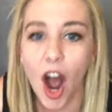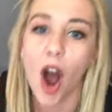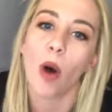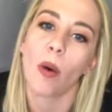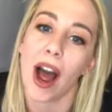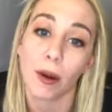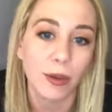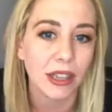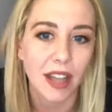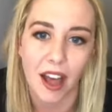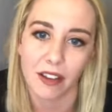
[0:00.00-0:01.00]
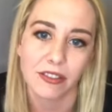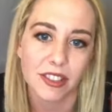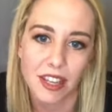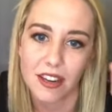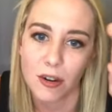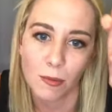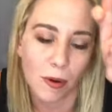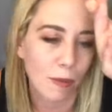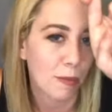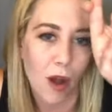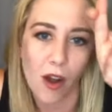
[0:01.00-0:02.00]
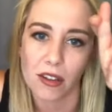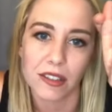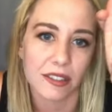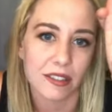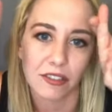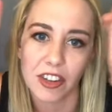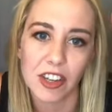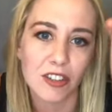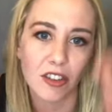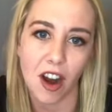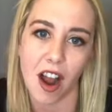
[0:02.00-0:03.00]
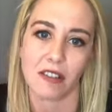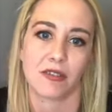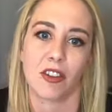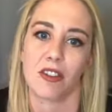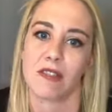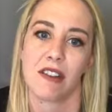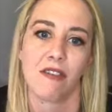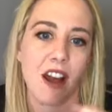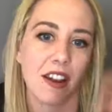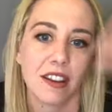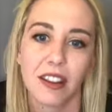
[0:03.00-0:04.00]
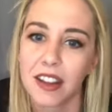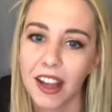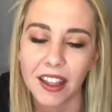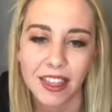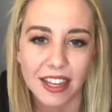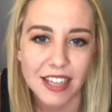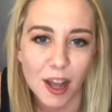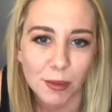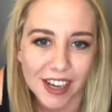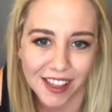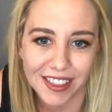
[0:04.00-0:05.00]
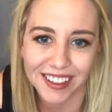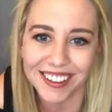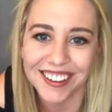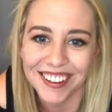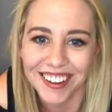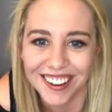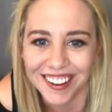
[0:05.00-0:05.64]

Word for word: Oh, I would love Cinder Balls. Fingers crossed for a rerun. They tell me nothing.